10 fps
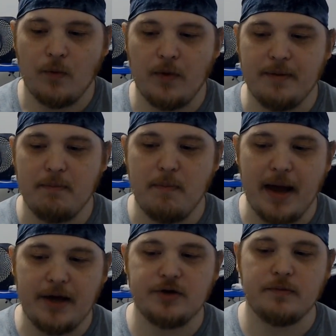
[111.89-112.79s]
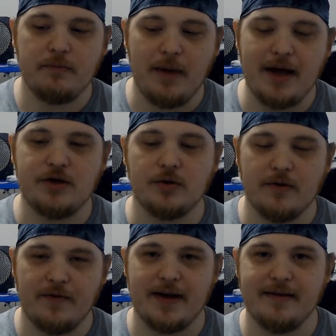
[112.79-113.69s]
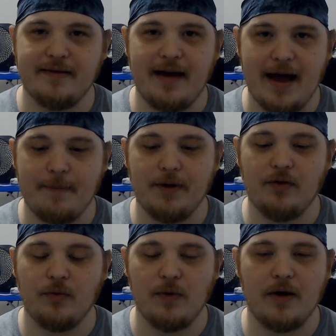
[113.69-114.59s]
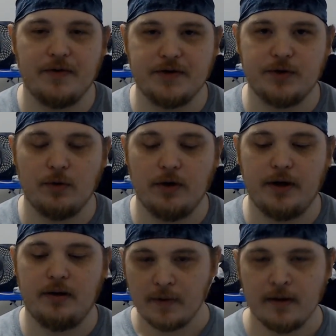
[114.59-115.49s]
when major events happen throughout the story.